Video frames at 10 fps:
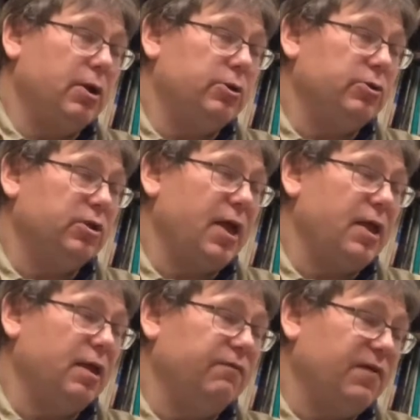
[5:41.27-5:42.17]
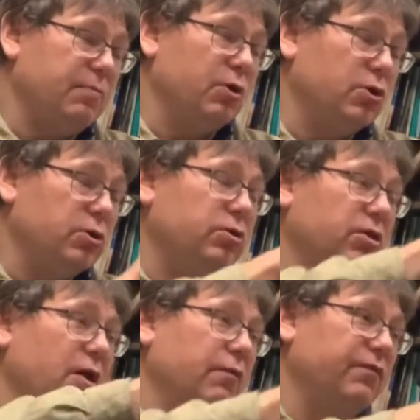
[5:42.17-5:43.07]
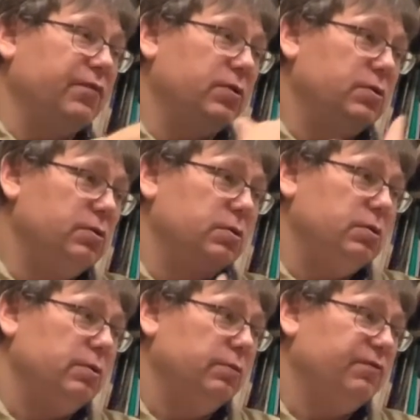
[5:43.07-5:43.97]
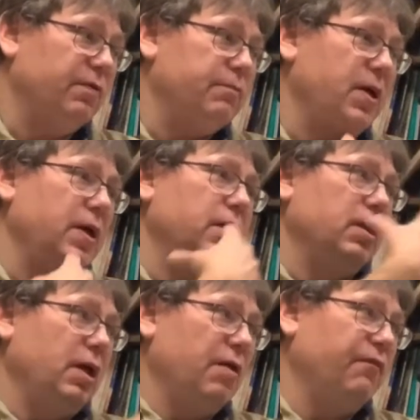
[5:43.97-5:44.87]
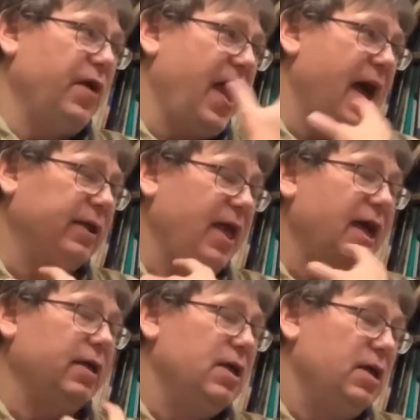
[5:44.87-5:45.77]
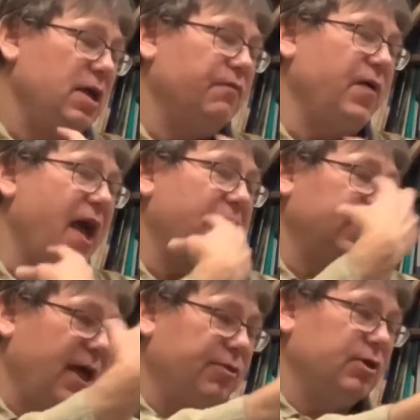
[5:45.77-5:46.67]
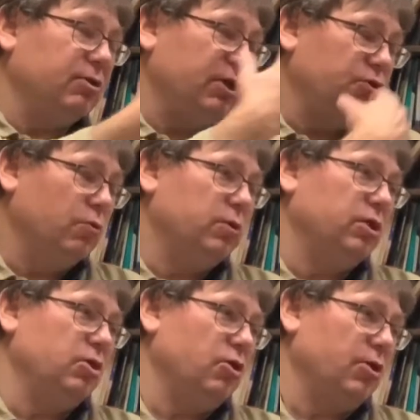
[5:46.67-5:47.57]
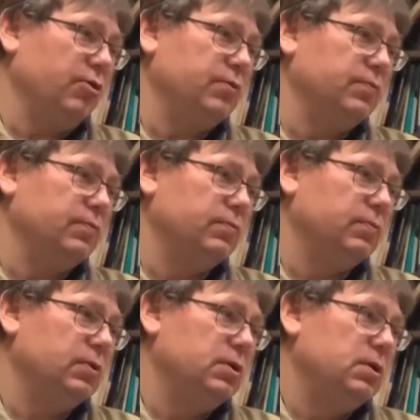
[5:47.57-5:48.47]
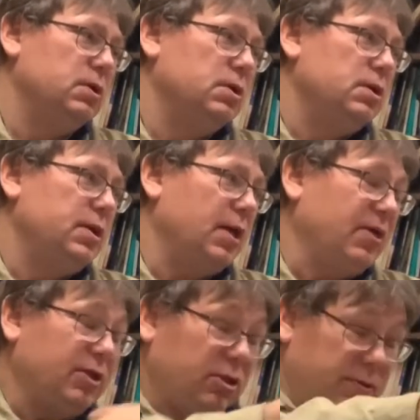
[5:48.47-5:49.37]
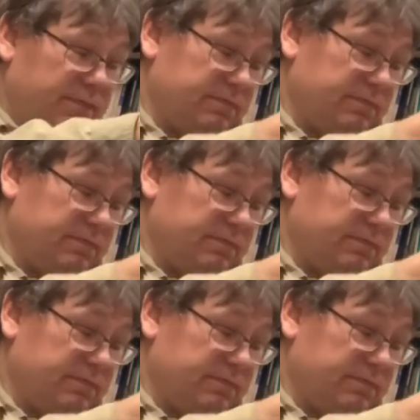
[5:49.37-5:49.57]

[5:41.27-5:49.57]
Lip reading: understanding of him or herself from me if we act ethically towards each other. Now that's